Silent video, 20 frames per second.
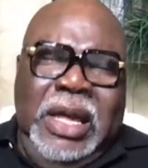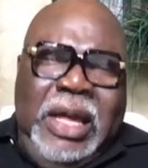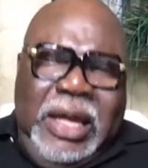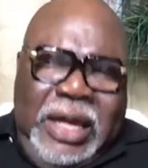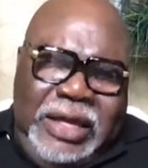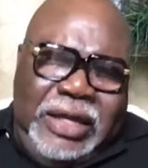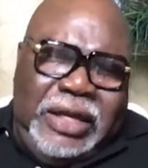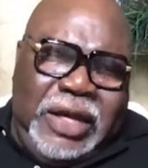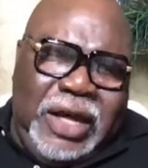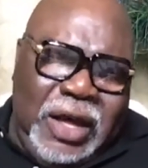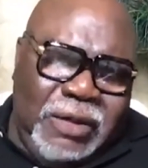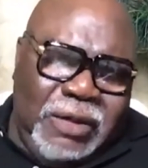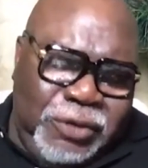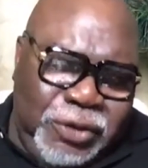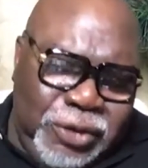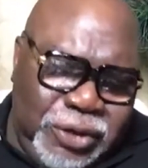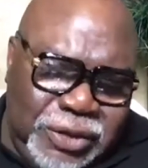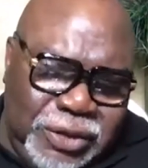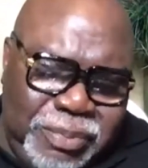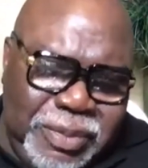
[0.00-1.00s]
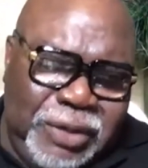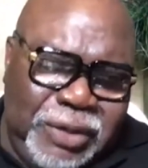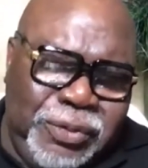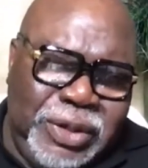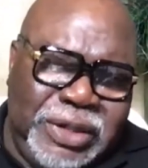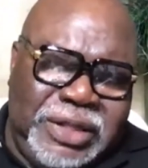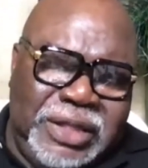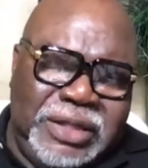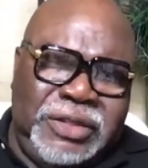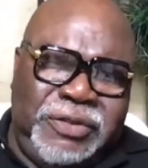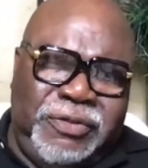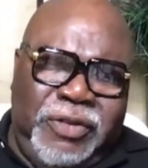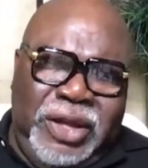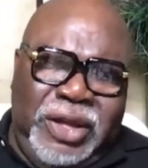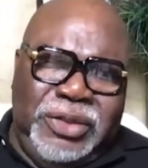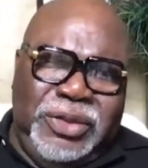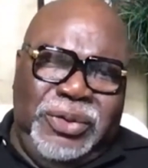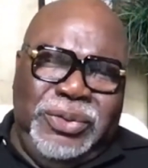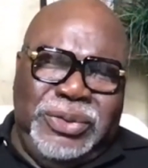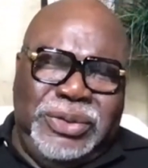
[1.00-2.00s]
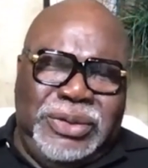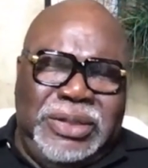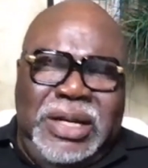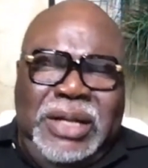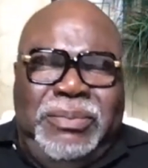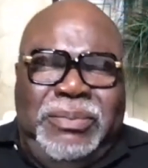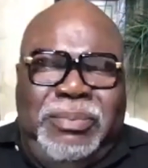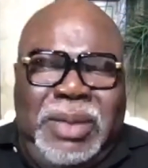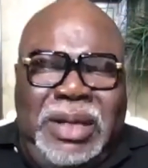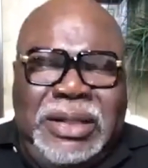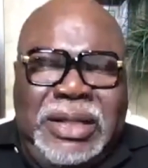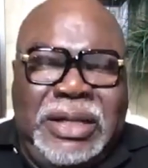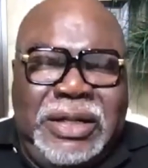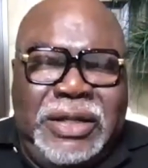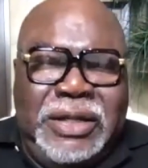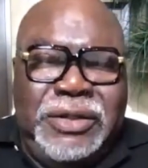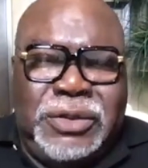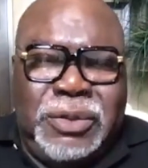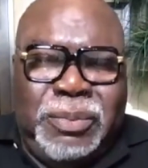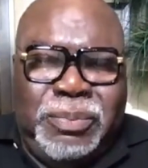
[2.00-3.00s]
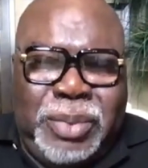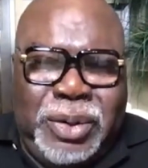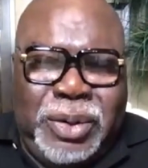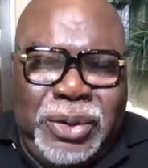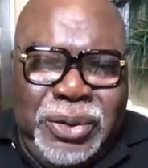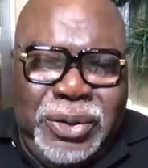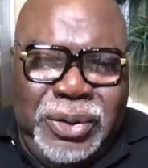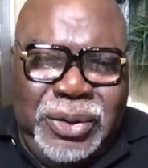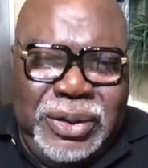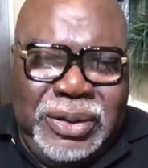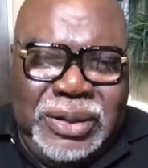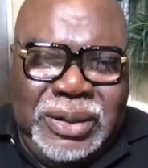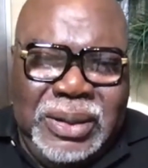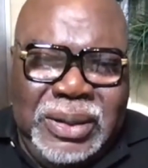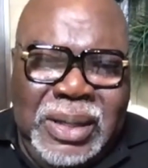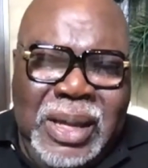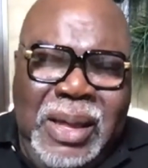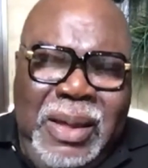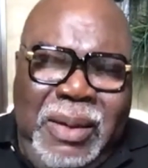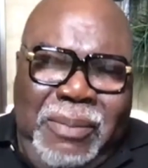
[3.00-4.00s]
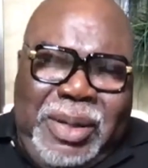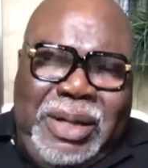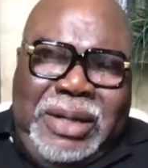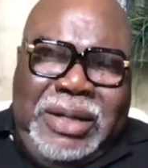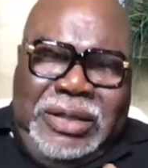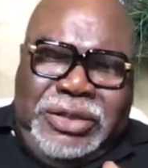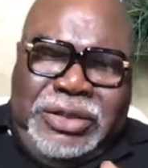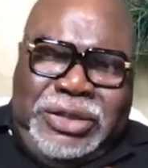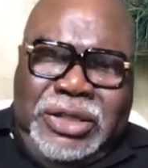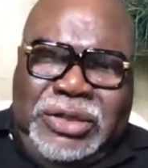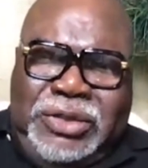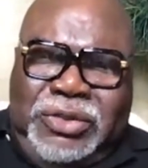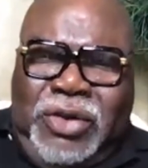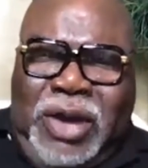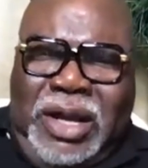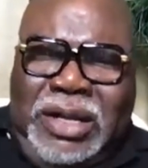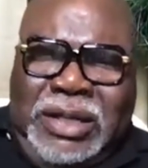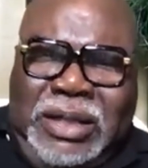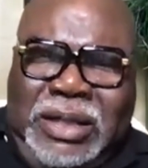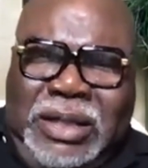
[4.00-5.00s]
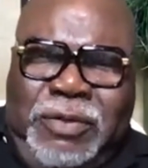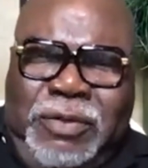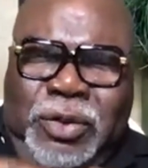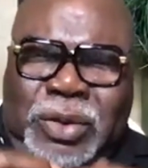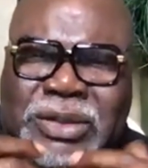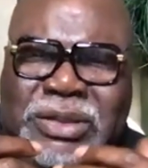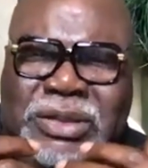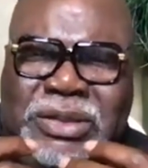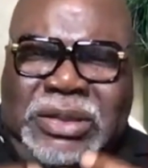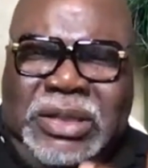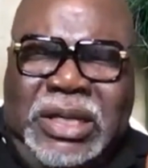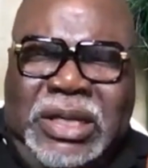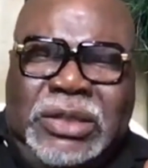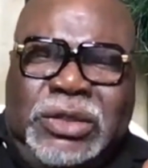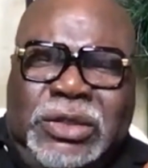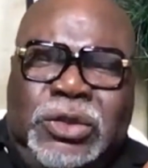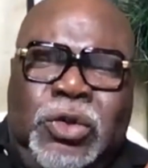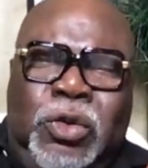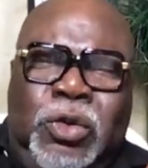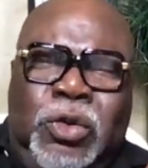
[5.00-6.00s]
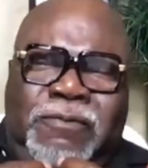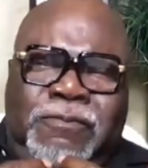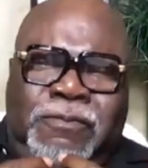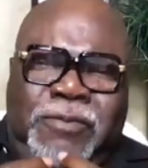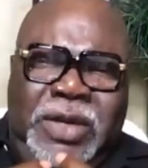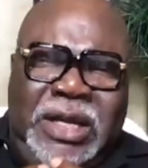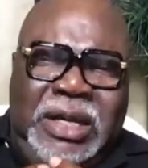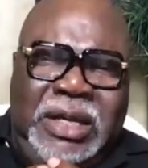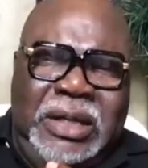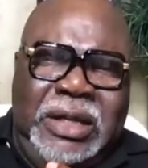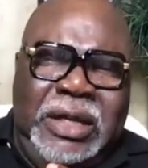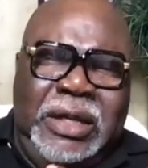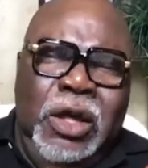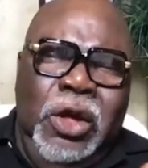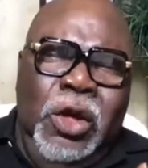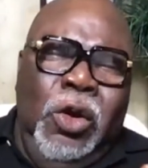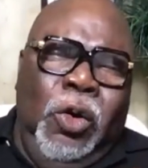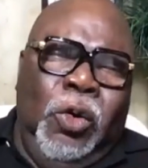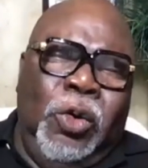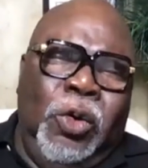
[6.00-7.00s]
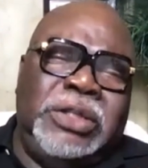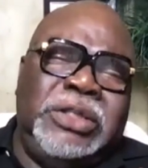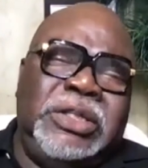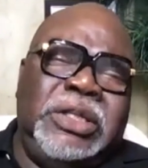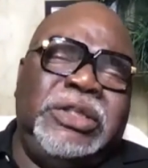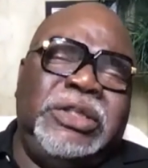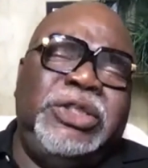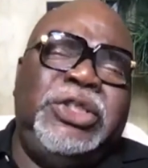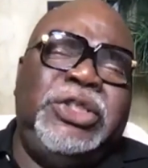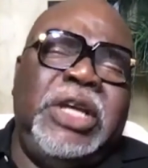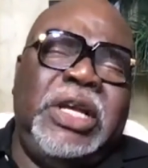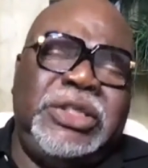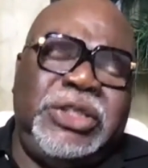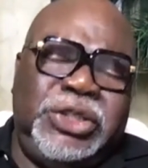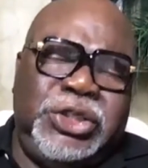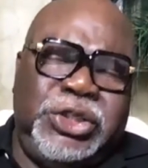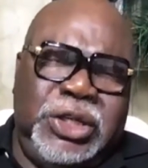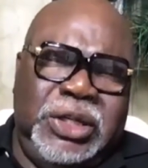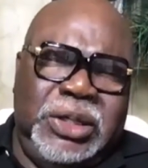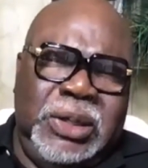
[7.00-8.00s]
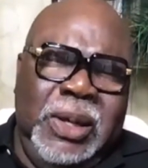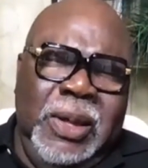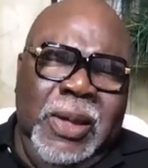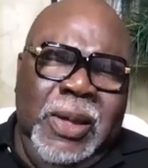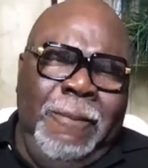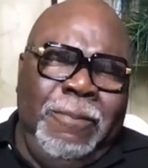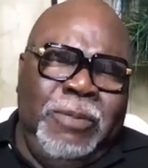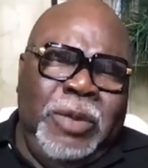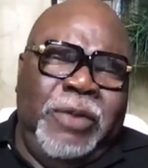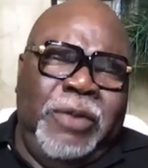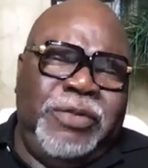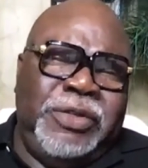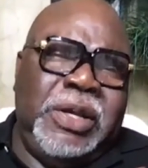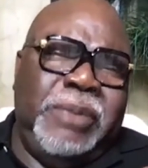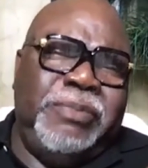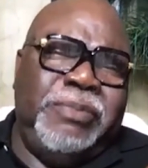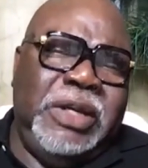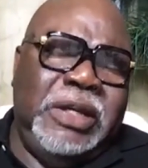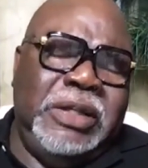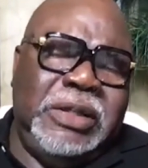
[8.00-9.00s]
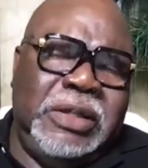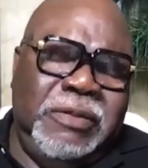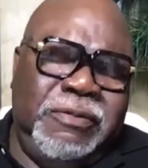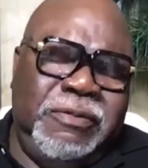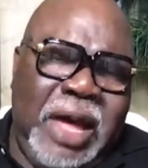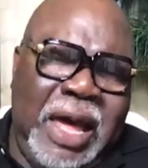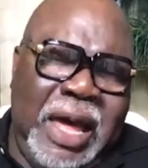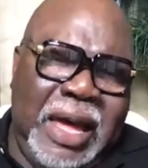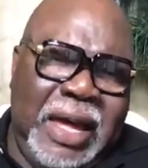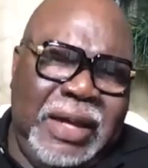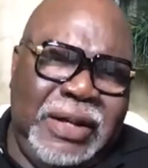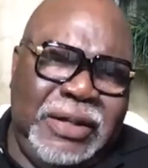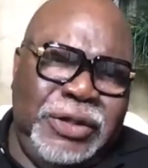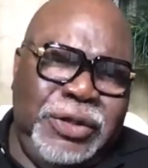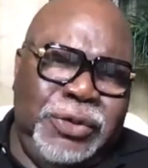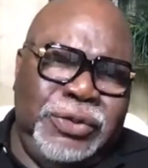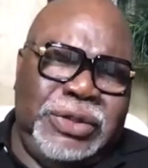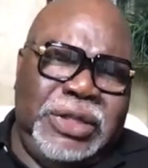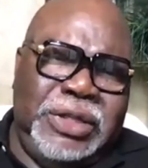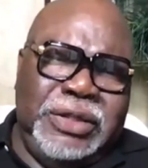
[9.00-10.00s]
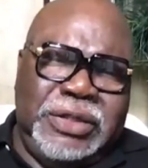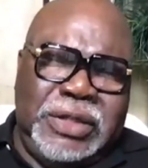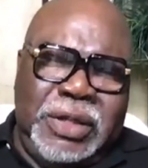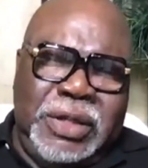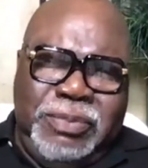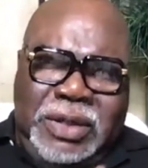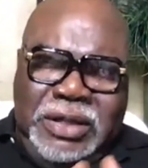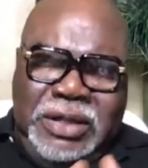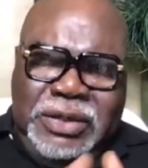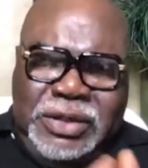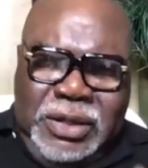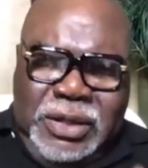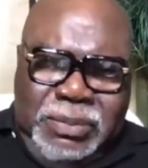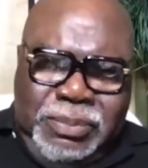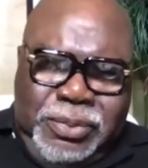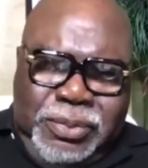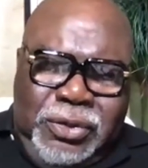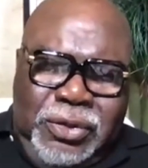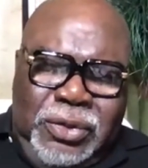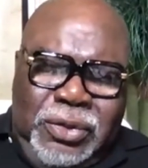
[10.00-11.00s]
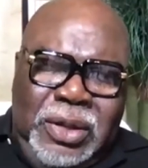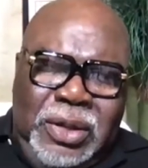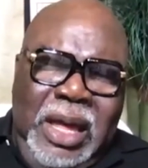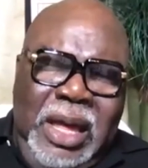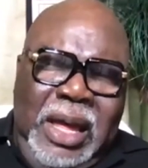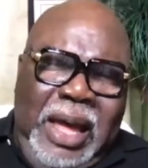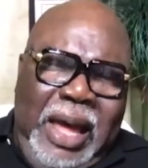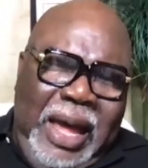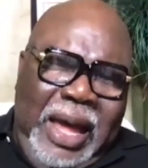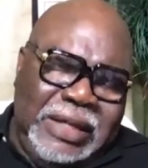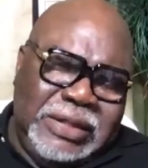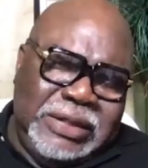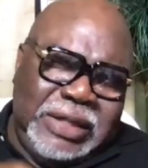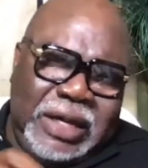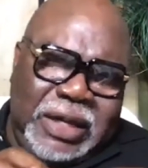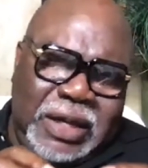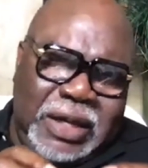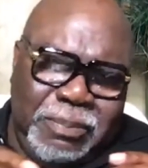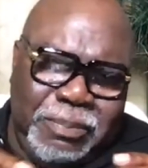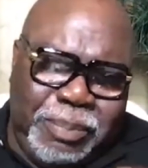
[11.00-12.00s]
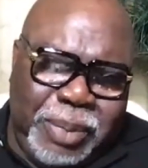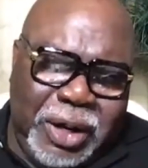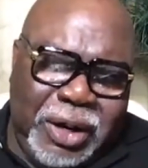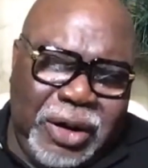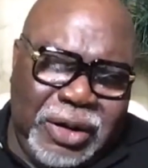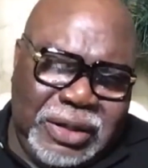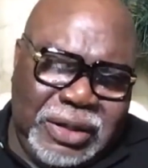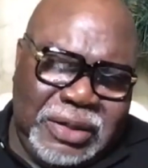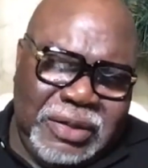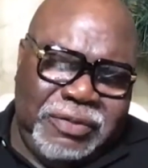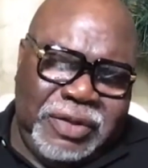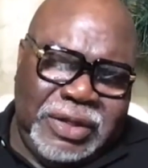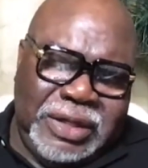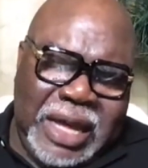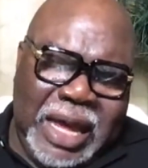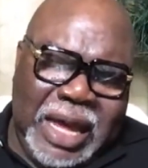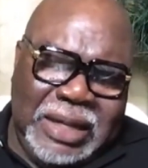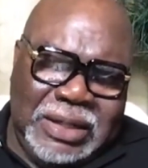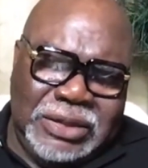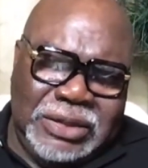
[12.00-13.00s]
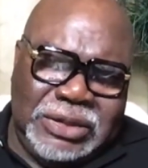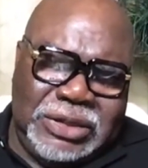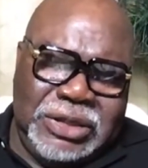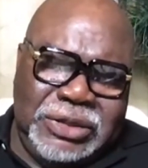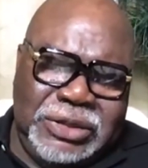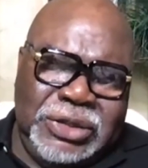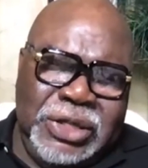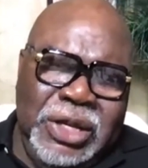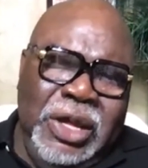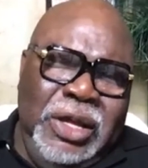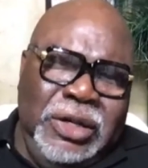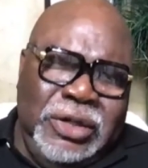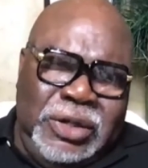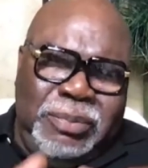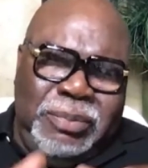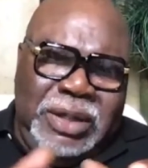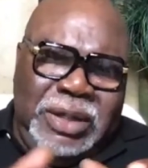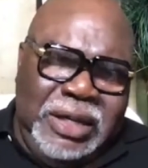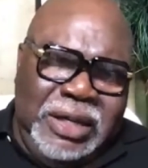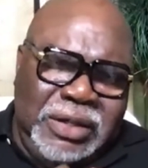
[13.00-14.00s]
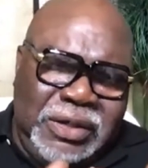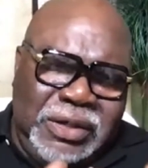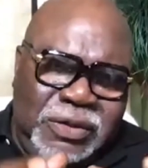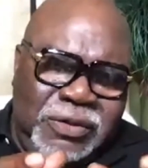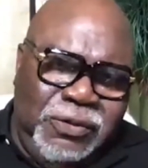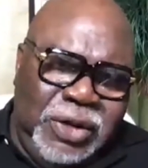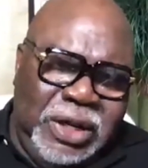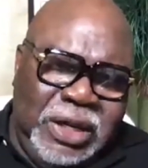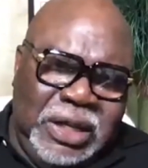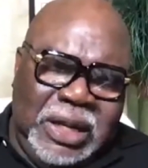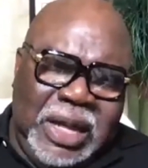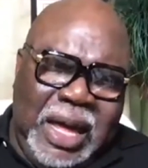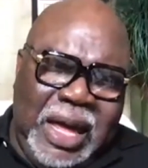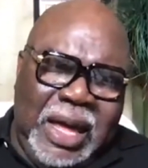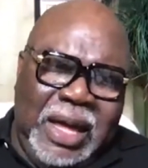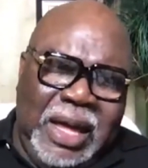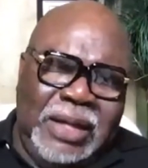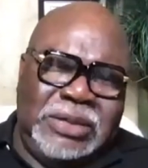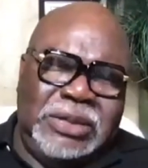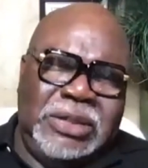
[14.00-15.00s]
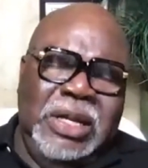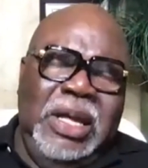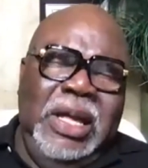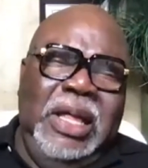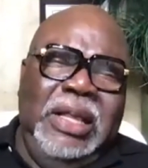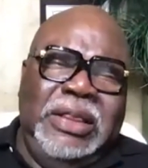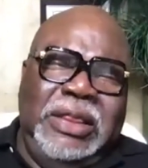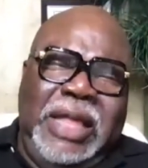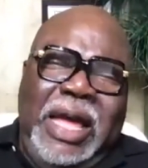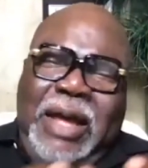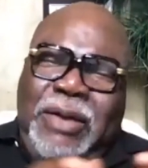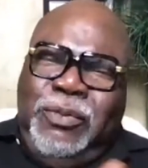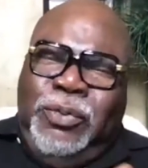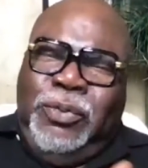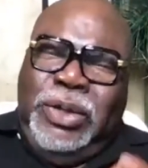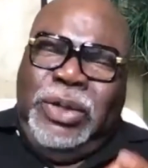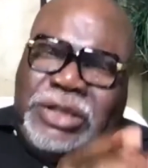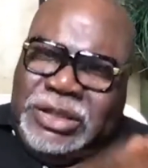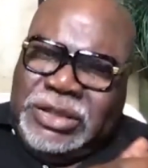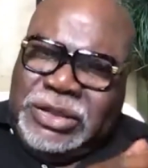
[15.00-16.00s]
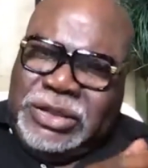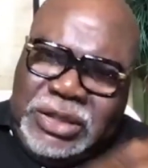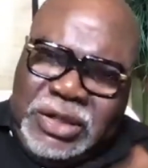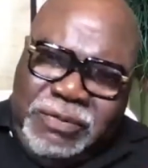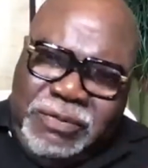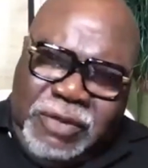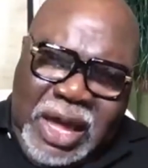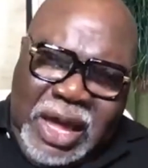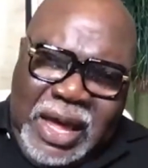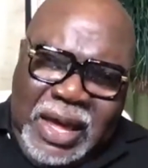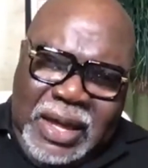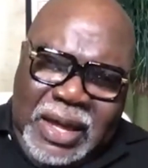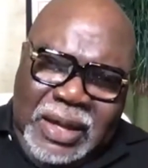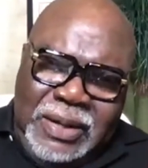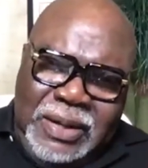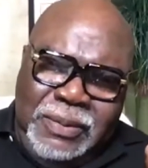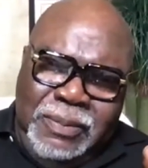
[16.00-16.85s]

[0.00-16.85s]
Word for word: He covereth me with his feathers, doesn't mean that he's a bird, but it's just trying to give you a sense or a feeling or a suggestion of something divine, using something temporal as a comparative analysis to begin to realize that which is divine.